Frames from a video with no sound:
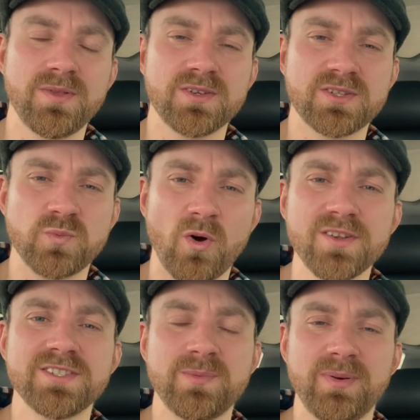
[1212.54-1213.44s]
the
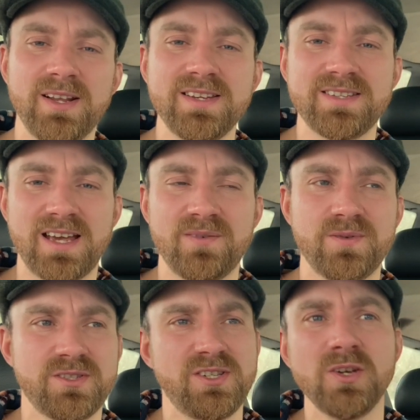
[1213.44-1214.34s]
Swansea police had
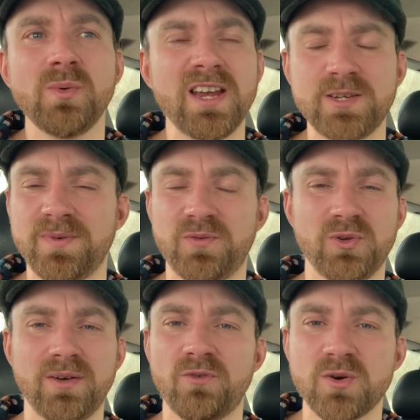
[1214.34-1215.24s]
for 2 weeks
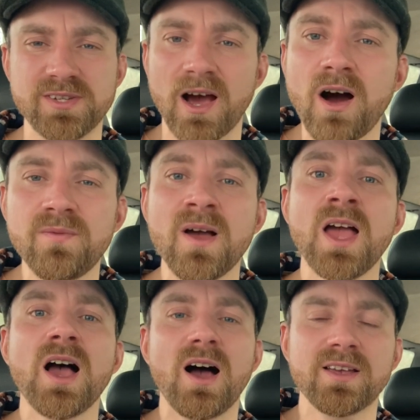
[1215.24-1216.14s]
before they wrote it off.
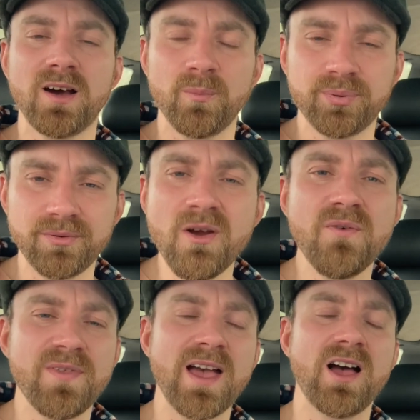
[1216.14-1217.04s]
I can't
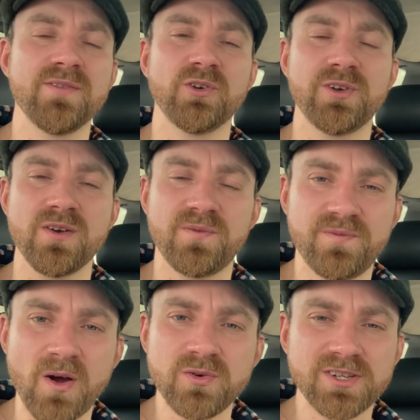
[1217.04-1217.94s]
prove that. I've got no
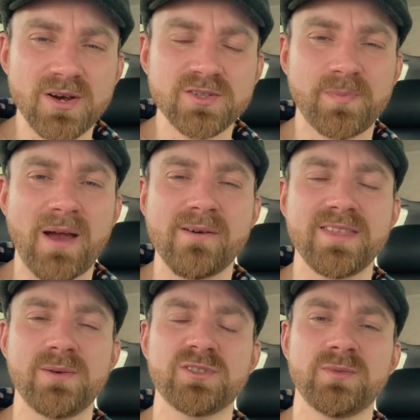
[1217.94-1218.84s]
photos.
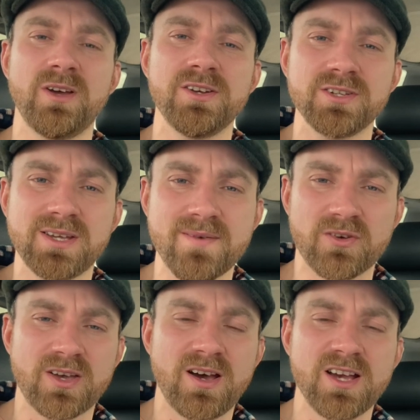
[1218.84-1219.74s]
Apparently there were some
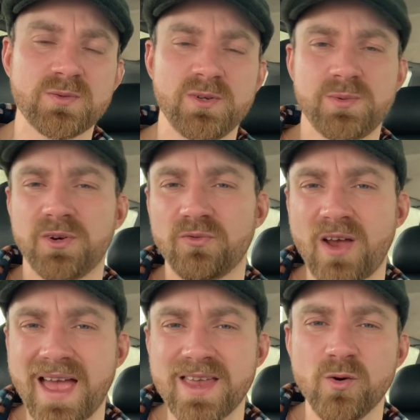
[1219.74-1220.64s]
undercover cars which were
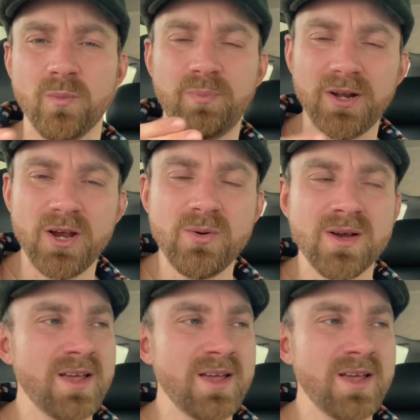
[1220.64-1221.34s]
grey or blue.